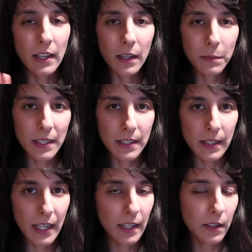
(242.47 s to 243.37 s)
Amen to
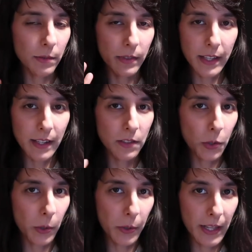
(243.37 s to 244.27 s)
that. Hopefully, that
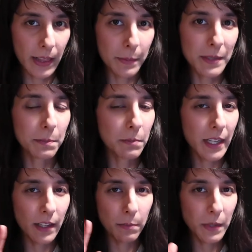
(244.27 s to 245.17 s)
solar eclipse
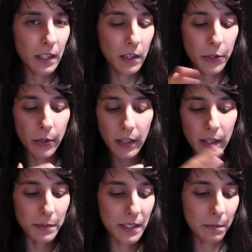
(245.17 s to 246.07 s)
might even be the lunar
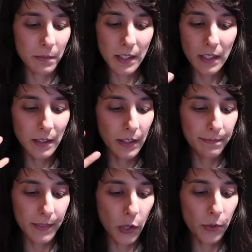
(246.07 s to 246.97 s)
eclipse. Something's going to
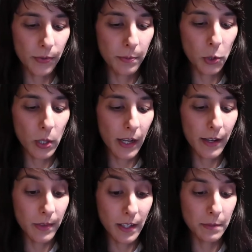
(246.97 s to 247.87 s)
go from your
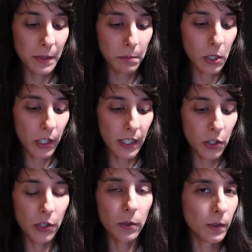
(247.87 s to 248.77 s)
life that has been
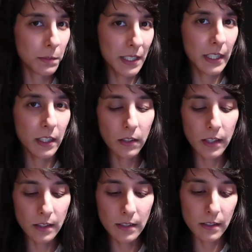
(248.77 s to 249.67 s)
blocking you. I'm telling you,
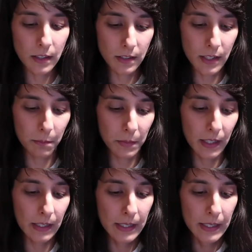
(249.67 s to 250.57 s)
that's, that's
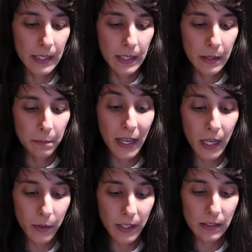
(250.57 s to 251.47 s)
happening.
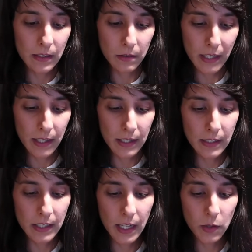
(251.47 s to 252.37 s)
Power is
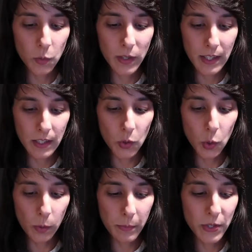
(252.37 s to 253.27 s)
strengthened, and with it,
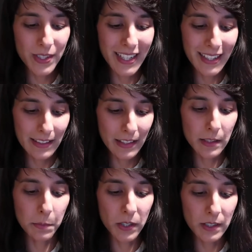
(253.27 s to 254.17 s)
almost
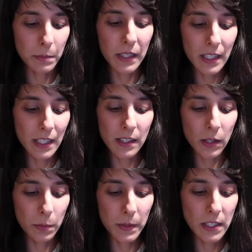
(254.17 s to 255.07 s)
endless possibilities are
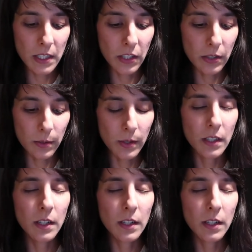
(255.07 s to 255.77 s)
open to you.